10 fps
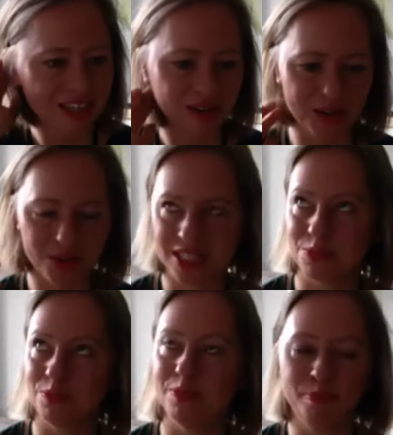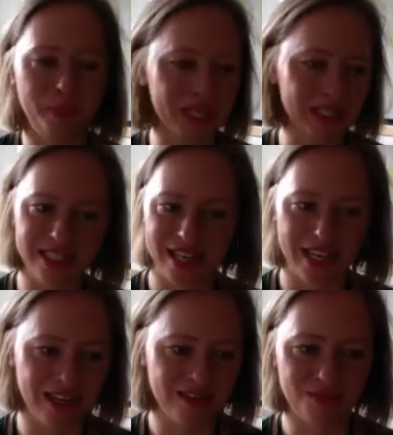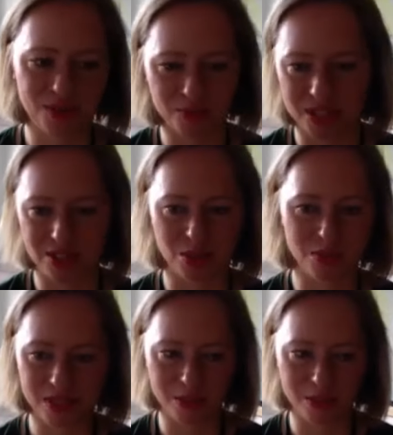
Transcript: you know, that's built in from the top to the